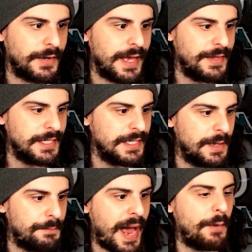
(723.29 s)
Okay, this is
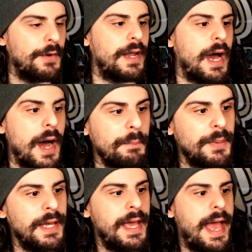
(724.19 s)
it powered
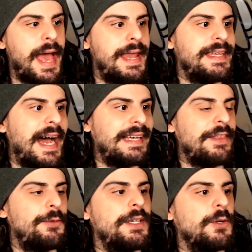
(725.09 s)
up at
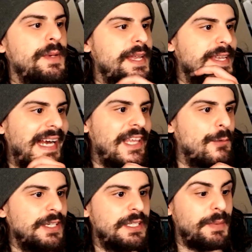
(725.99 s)
93, so it'll be a
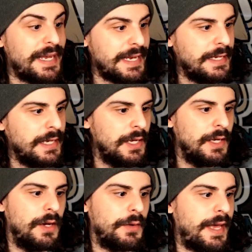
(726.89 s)
93 speed.
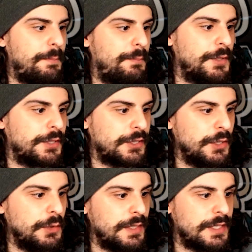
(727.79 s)
Okay,
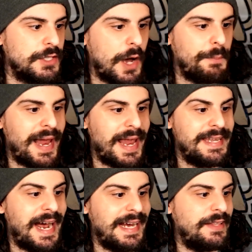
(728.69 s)
pursuit is not bad
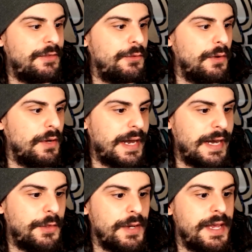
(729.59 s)
at
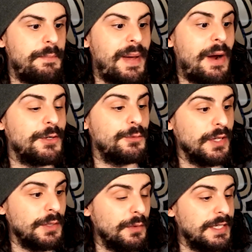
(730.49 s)
93. Hit power is
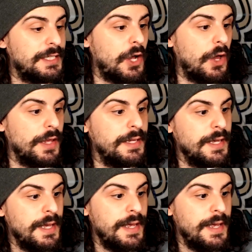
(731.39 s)
really solid.